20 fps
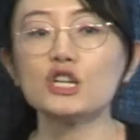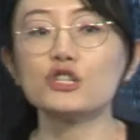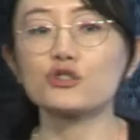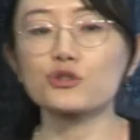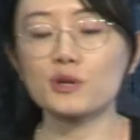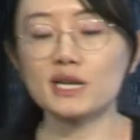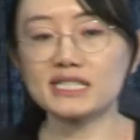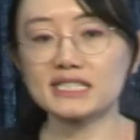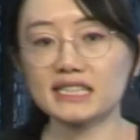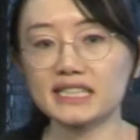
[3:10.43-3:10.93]

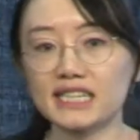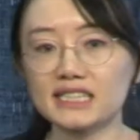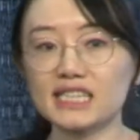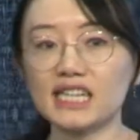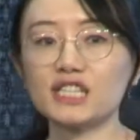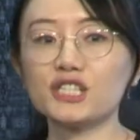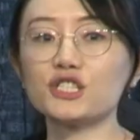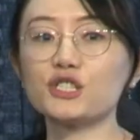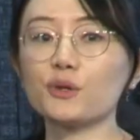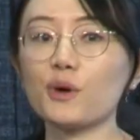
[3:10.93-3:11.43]
Translate
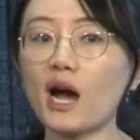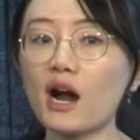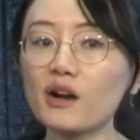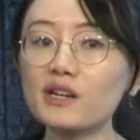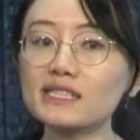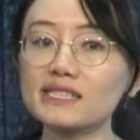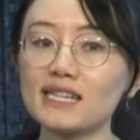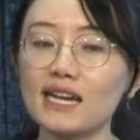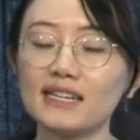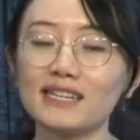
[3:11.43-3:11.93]
into
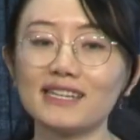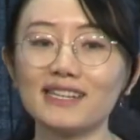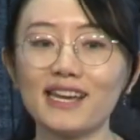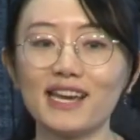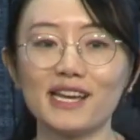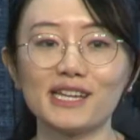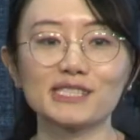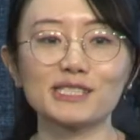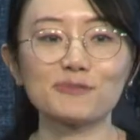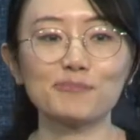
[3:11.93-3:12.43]
our study
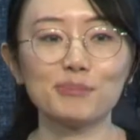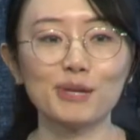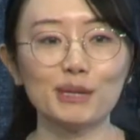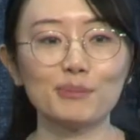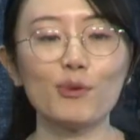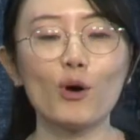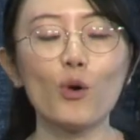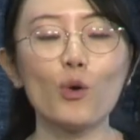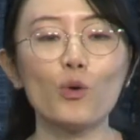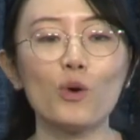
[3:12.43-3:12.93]
is
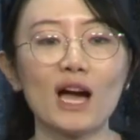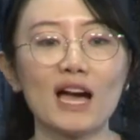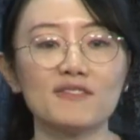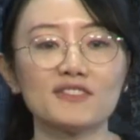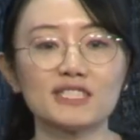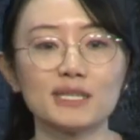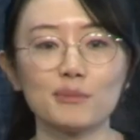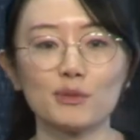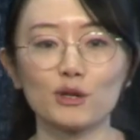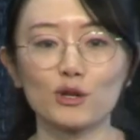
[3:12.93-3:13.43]
people who
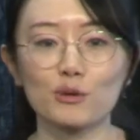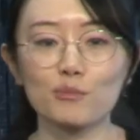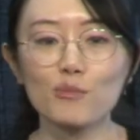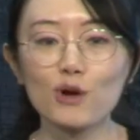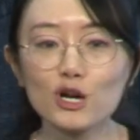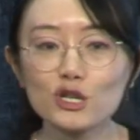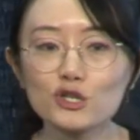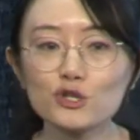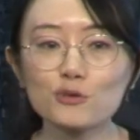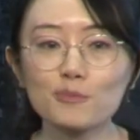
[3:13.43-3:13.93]
have similar
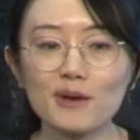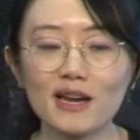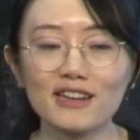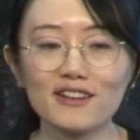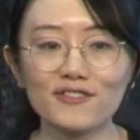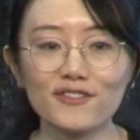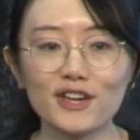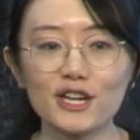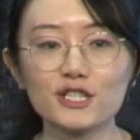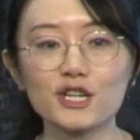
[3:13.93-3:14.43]
marginal
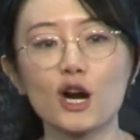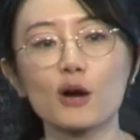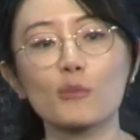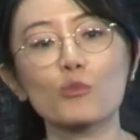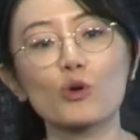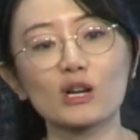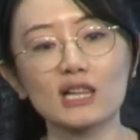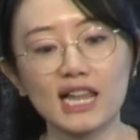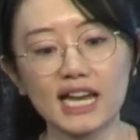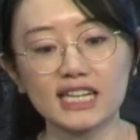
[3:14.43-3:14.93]
benefit are
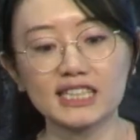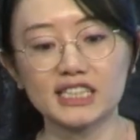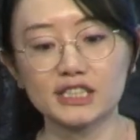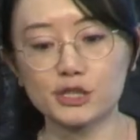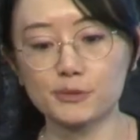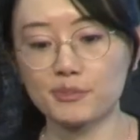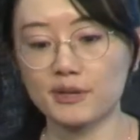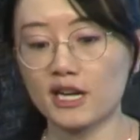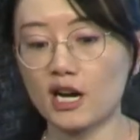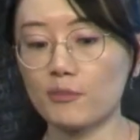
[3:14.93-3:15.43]
more likely
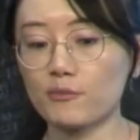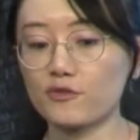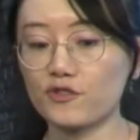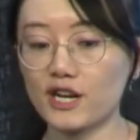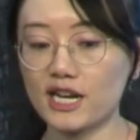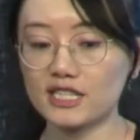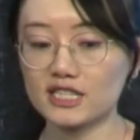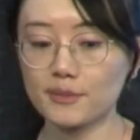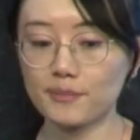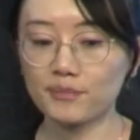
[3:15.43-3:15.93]
to become
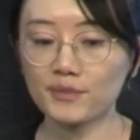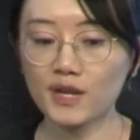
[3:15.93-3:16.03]
friends.